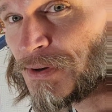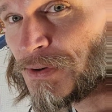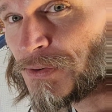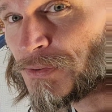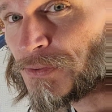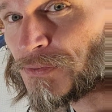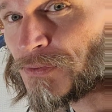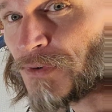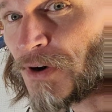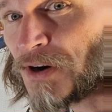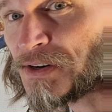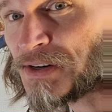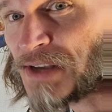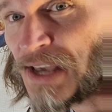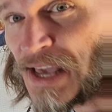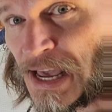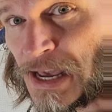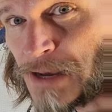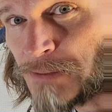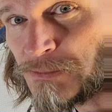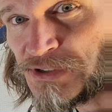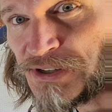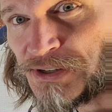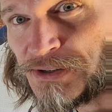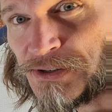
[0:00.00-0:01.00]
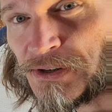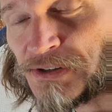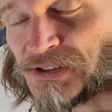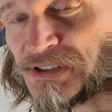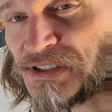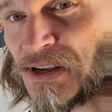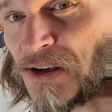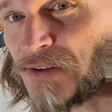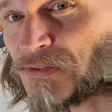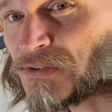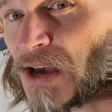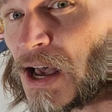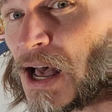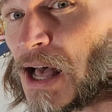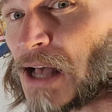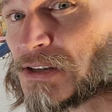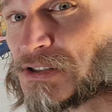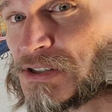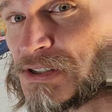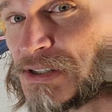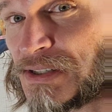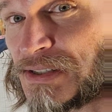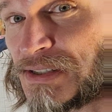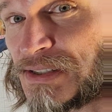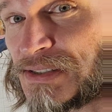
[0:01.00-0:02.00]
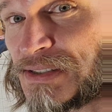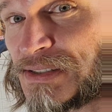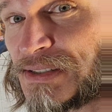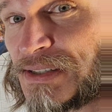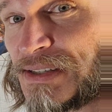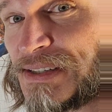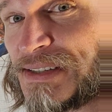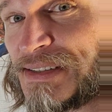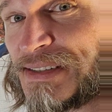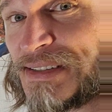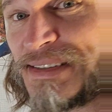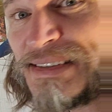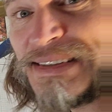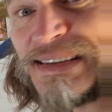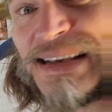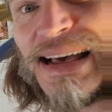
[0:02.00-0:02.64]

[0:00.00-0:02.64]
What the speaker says: in your self-conscious either.